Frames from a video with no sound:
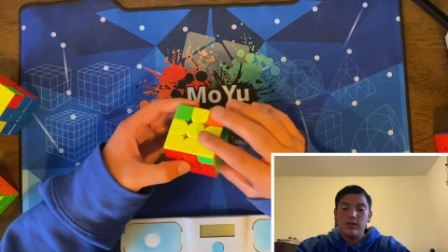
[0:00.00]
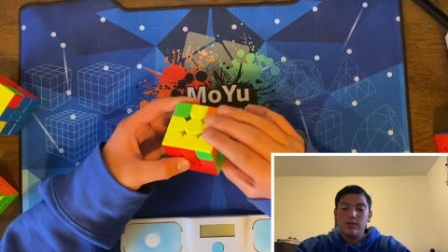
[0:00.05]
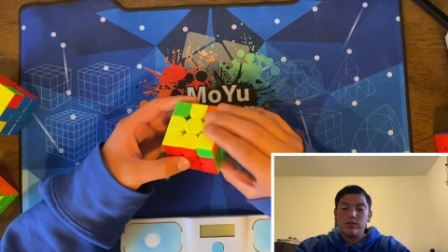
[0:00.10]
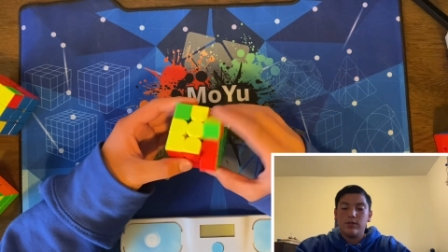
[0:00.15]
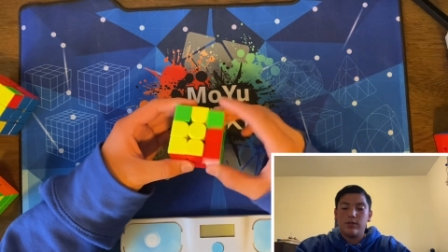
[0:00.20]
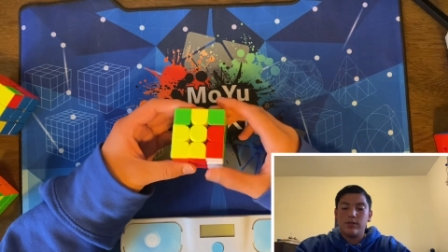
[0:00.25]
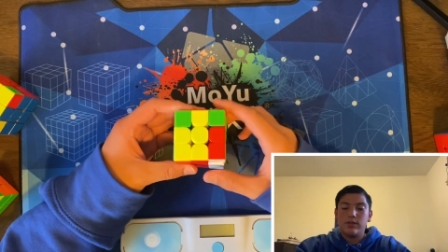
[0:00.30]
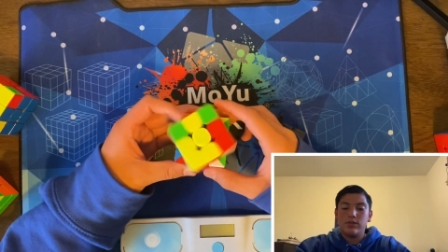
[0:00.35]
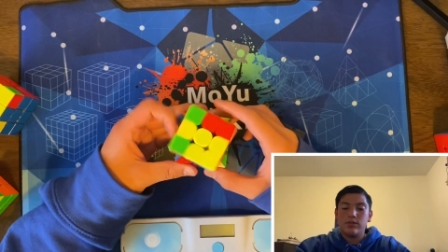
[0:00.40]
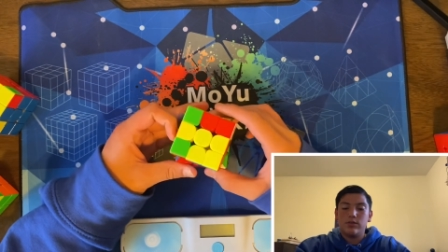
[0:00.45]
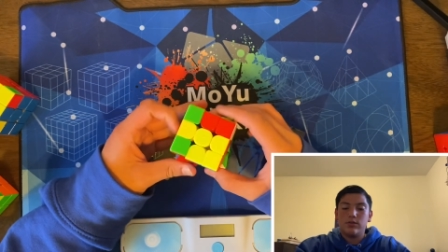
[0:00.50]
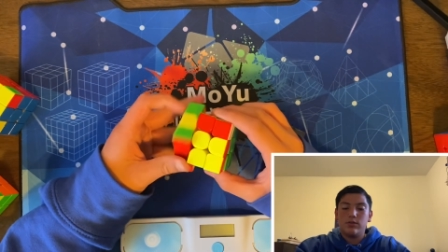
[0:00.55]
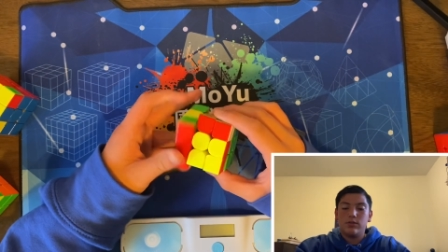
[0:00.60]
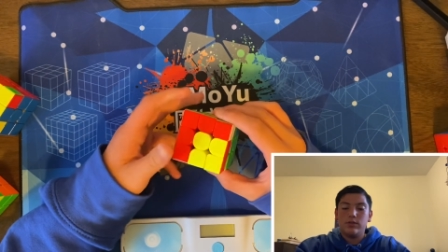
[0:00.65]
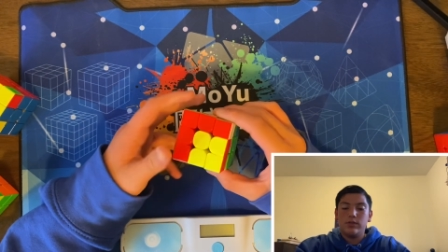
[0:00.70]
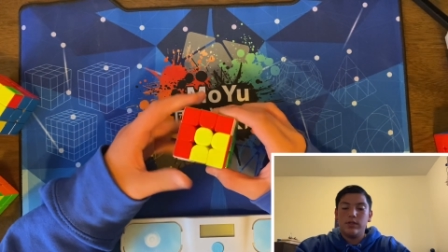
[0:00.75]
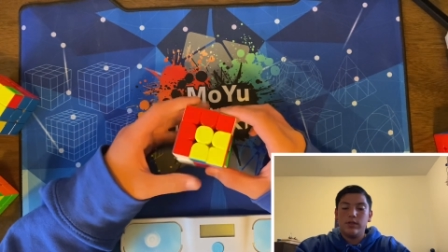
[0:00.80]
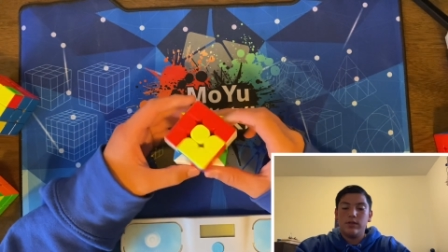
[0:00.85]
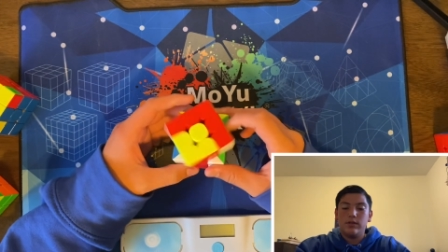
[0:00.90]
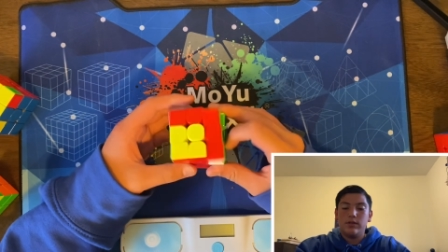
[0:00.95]
so I can just hold
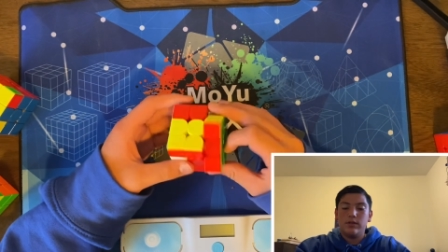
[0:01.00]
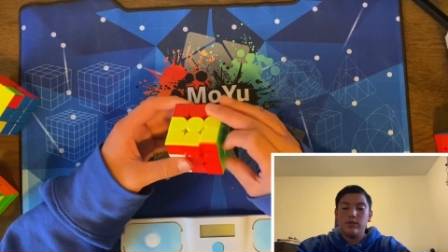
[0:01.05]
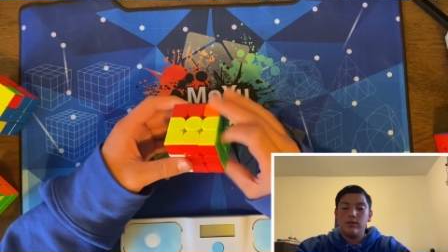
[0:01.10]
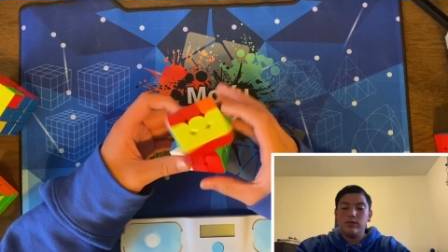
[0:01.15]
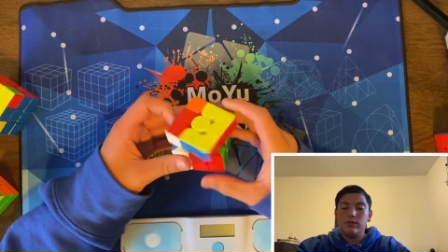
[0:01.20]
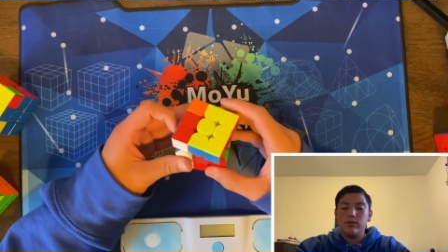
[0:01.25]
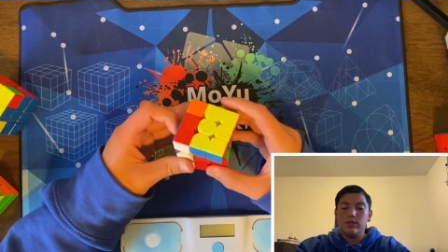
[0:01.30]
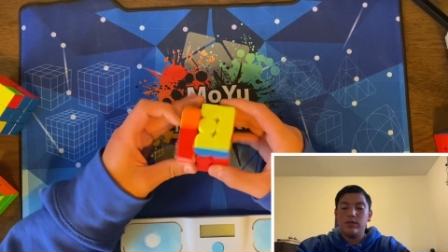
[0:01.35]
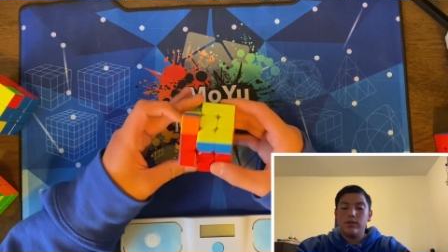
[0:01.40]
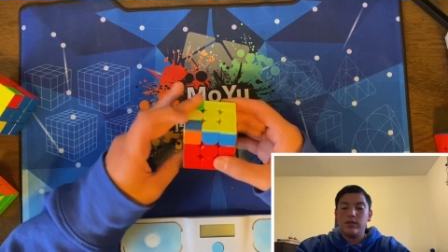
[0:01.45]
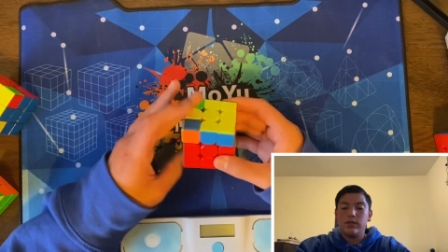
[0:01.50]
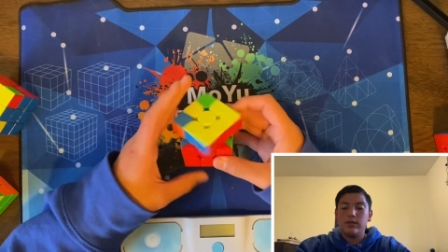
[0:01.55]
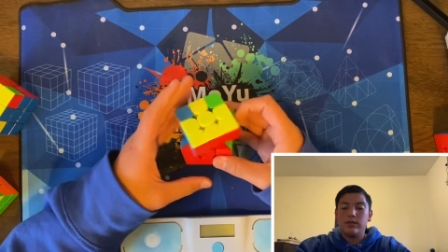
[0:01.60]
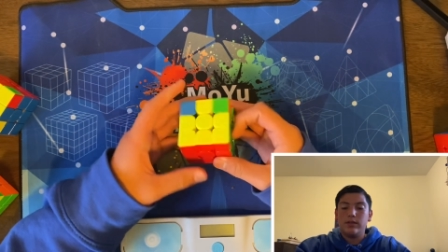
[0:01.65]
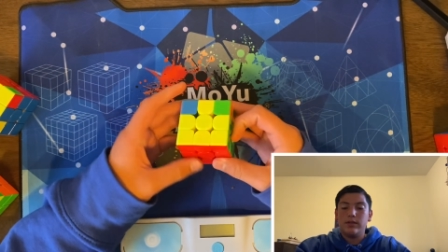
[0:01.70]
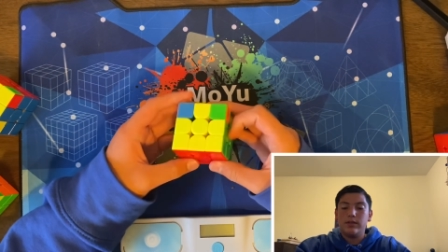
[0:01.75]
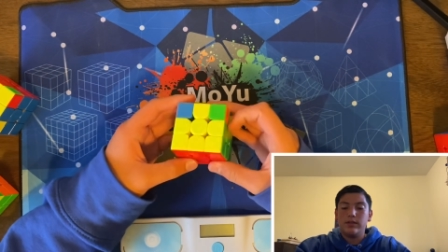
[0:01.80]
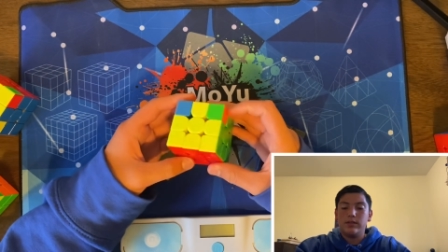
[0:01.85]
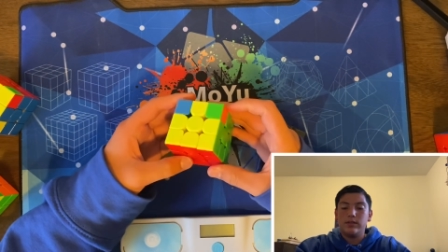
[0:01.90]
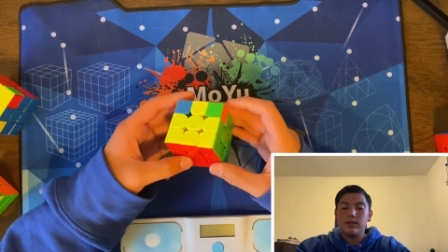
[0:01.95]
it, do the
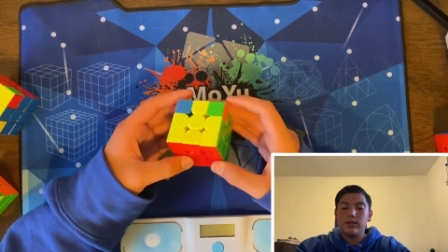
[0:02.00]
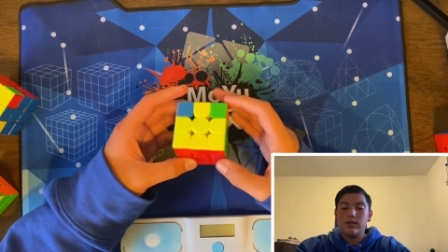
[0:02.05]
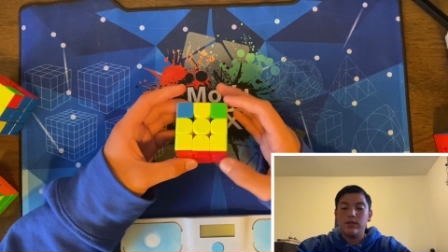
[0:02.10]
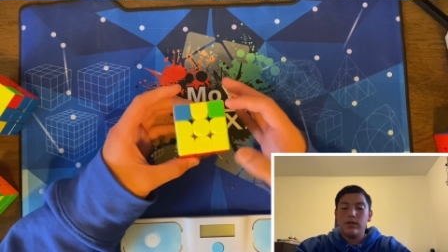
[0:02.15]
Nicholas,